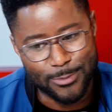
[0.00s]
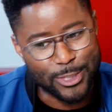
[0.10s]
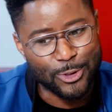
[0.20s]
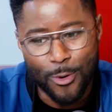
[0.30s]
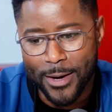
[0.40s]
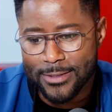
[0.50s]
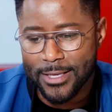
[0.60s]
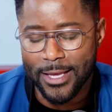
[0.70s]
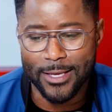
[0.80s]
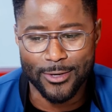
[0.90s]
I'm just doing my
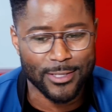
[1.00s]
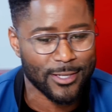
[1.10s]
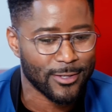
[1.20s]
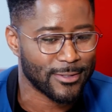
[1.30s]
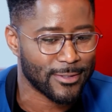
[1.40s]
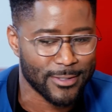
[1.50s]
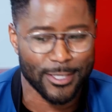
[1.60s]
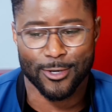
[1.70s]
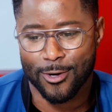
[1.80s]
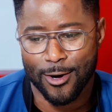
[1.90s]
thing. You know, I talked to
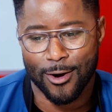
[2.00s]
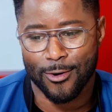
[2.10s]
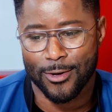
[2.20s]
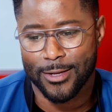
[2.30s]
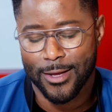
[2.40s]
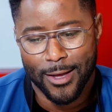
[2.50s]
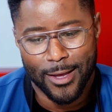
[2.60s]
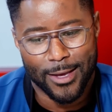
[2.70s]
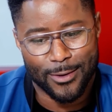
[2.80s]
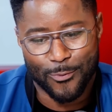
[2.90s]
Nero
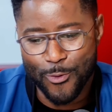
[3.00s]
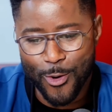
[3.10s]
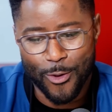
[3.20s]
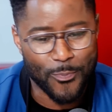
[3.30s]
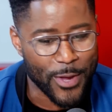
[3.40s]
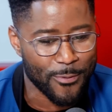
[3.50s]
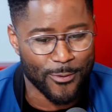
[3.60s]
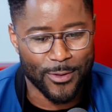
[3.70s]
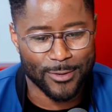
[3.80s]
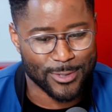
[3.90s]
and a few other
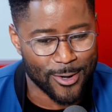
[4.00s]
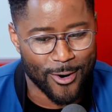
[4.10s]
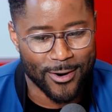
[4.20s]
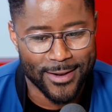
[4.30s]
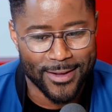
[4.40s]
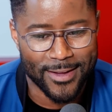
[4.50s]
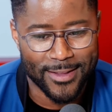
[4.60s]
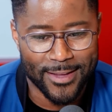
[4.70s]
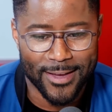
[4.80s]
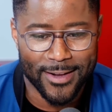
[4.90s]
people that were starring in it,
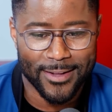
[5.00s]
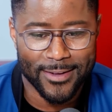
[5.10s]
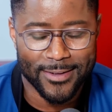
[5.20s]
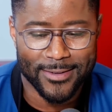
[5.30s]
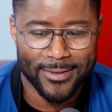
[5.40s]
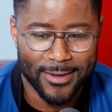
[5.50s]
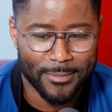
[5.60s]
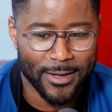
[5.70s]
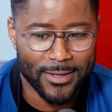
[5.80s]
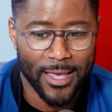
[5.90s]
and then
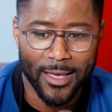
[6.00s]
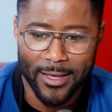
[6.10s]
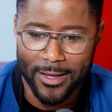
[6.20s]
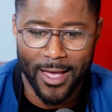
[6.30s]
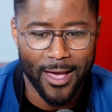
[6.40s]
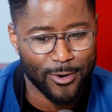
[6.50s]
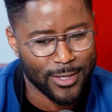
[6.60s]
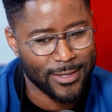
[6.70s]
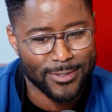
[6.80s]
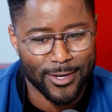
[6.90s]
I'm like, hey, Al,
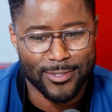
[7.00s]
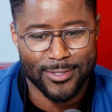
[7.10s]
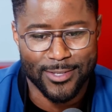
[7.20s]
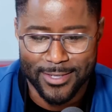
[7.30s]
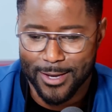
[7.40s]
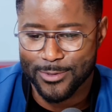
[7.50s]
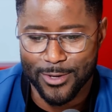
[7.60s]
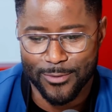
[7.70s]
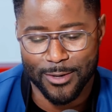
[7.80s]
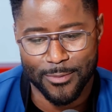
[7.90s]
can I talk to you? He comes
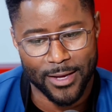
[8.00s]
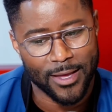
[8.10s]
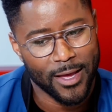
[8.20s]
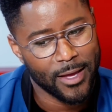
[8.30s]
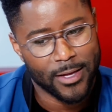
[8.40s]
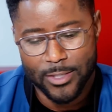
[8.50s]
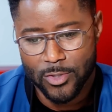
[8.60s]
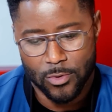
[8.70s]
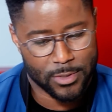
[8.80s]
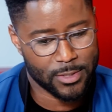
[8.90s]
over and I'm like, you
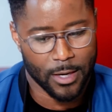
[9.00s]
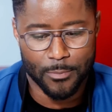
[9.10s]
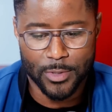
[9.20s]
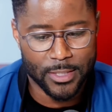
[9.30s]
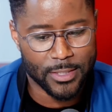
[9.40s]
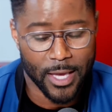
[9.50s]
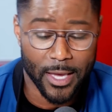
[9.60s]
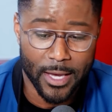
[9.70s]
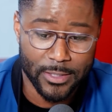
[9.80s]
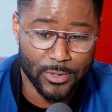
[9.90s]
know, just humbly,
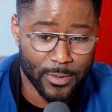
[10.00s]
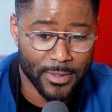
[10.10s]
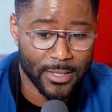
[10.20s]
hey, how you doing?